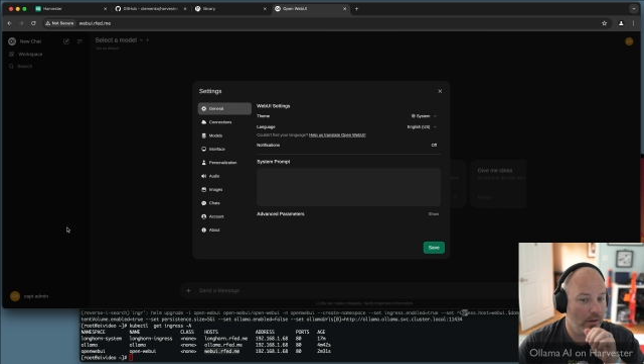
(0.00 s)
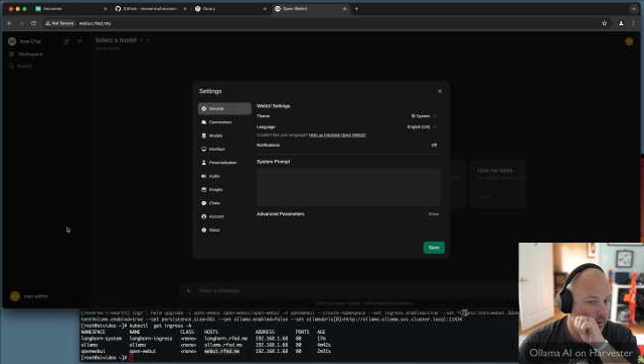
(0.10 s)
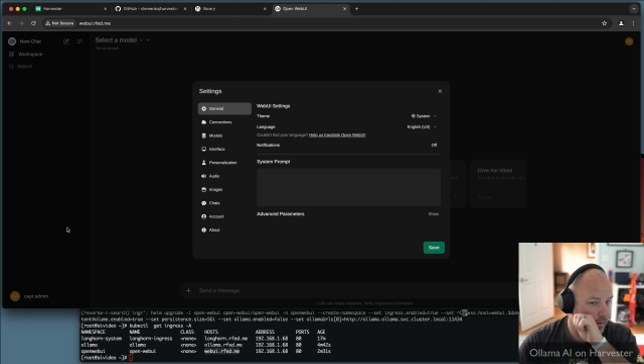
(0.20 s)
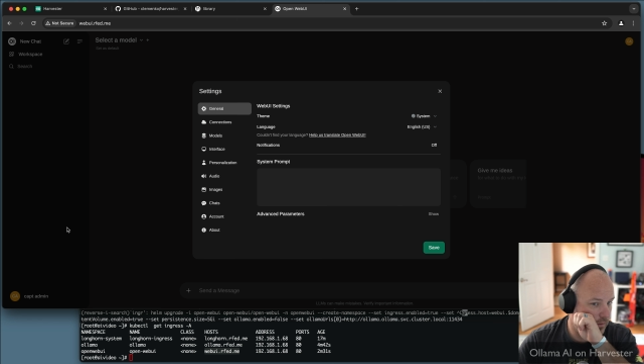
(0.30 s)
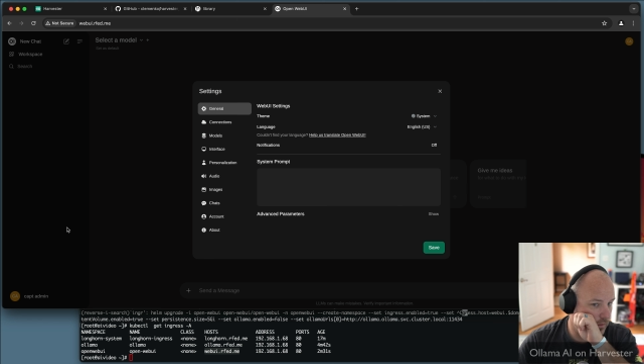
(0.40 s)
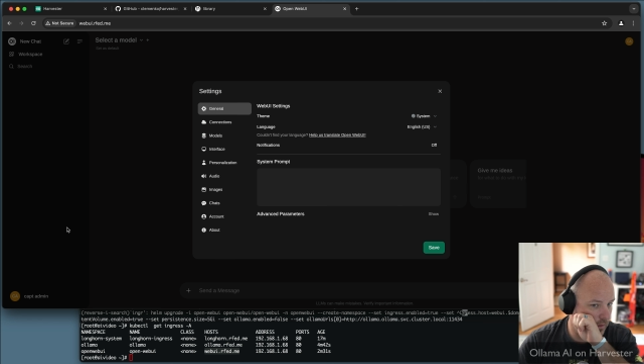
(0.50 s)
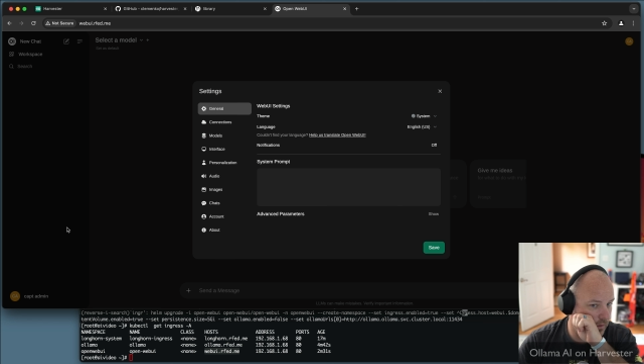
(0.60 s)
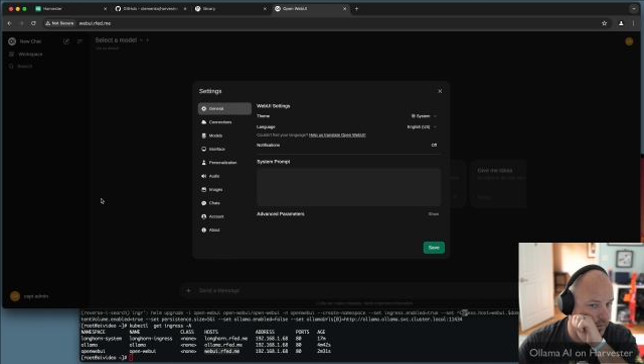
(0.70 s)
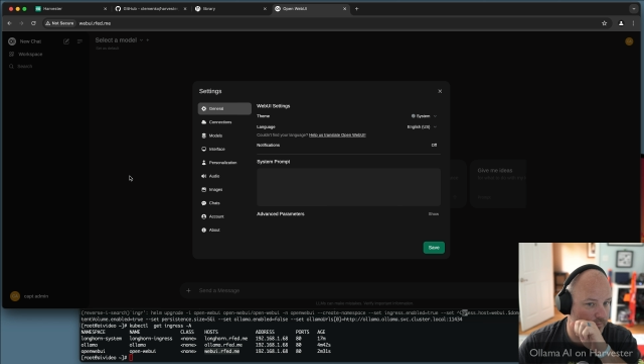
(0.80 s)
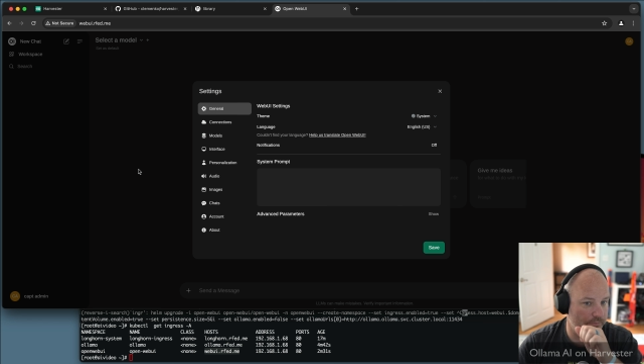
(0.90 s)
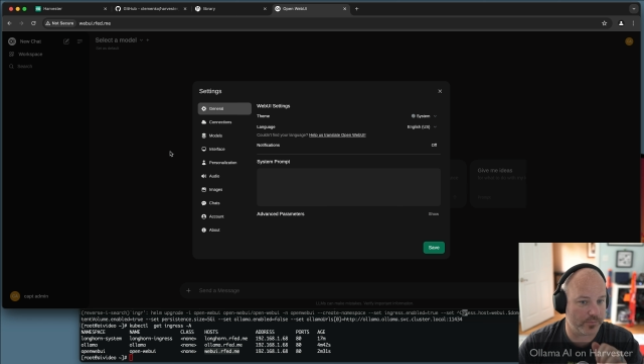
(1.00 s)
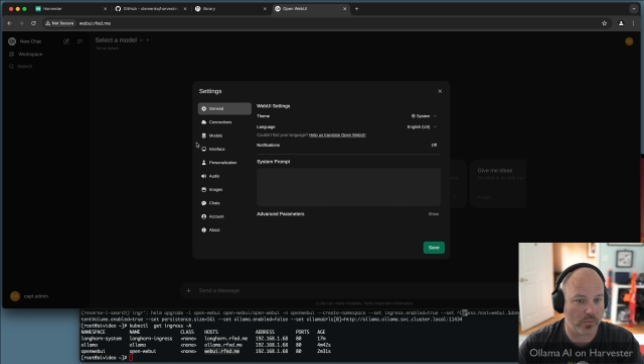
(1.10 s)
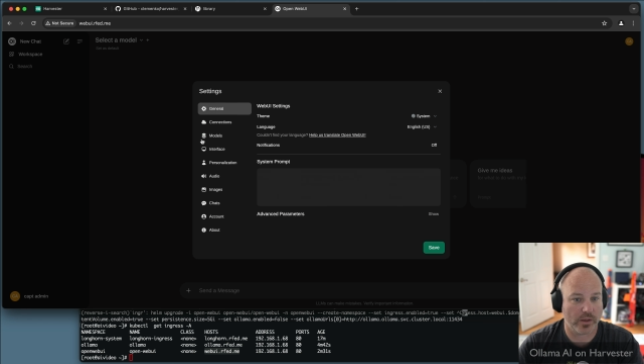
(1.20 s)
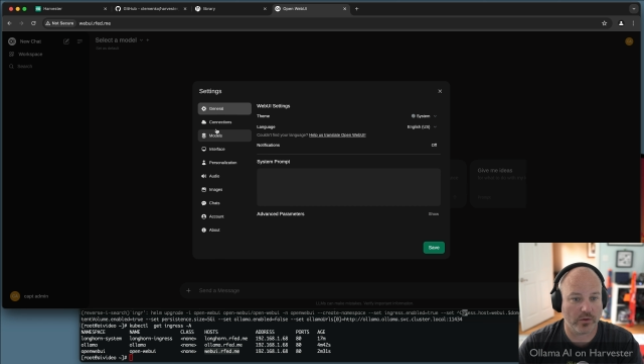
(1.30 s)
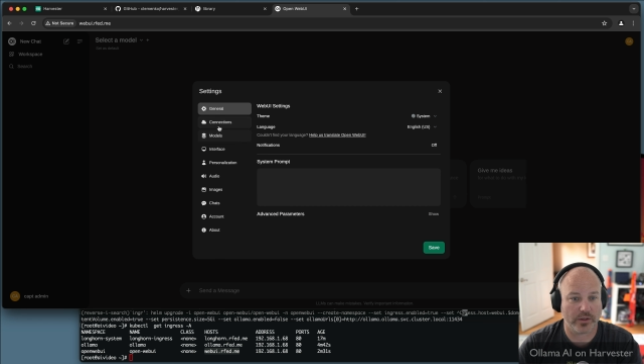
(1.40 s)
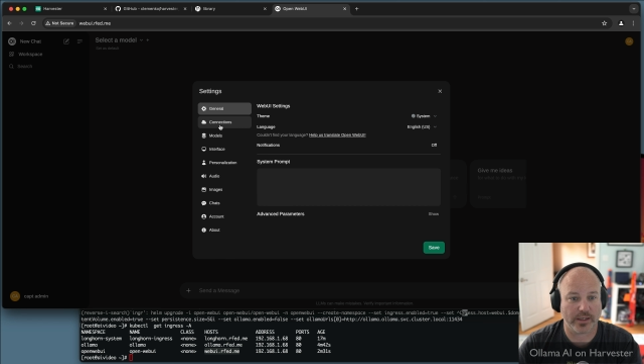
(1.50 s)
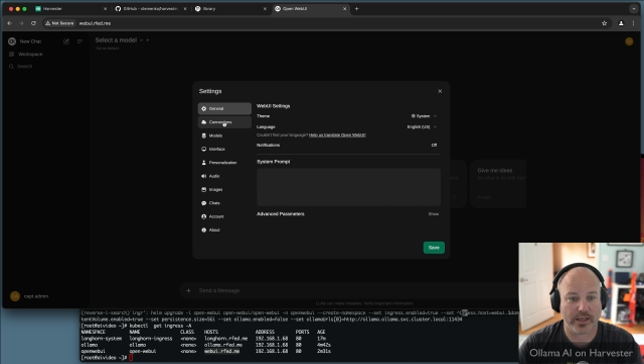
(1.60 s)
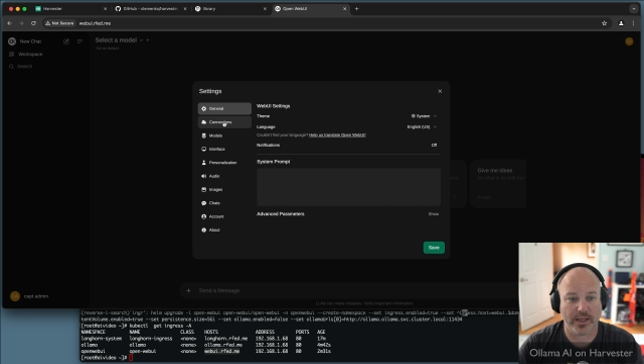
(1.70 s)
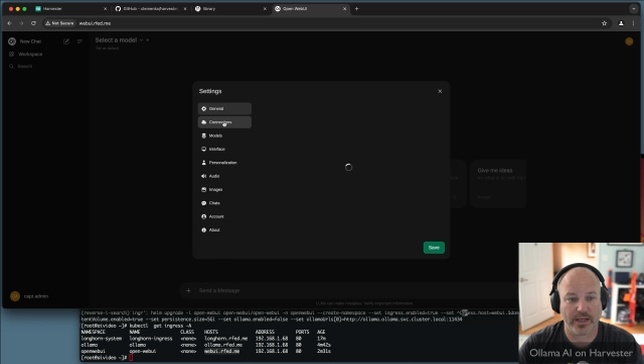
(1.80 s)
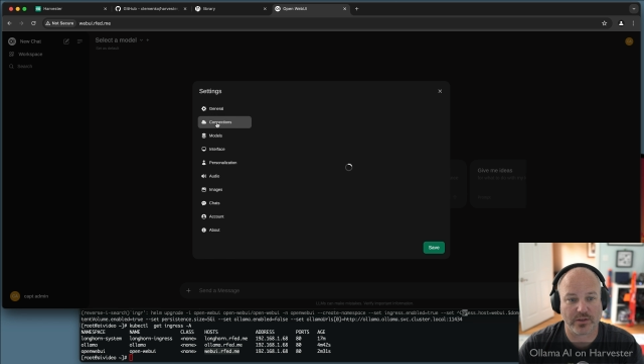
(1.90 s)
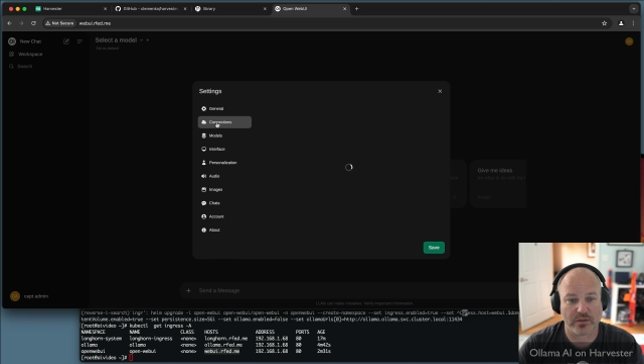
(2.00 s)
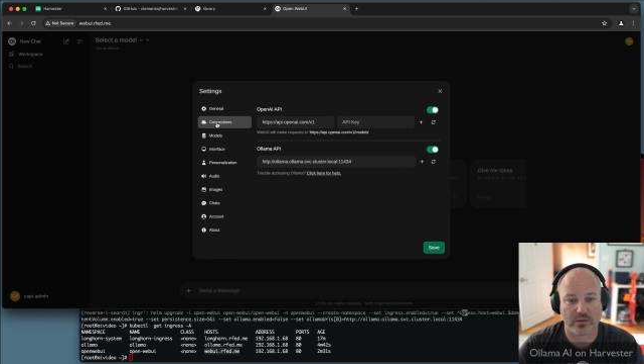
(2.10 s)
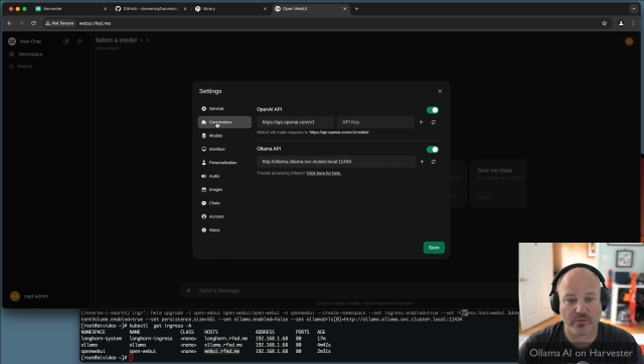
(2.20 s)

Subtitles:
We can look at connections.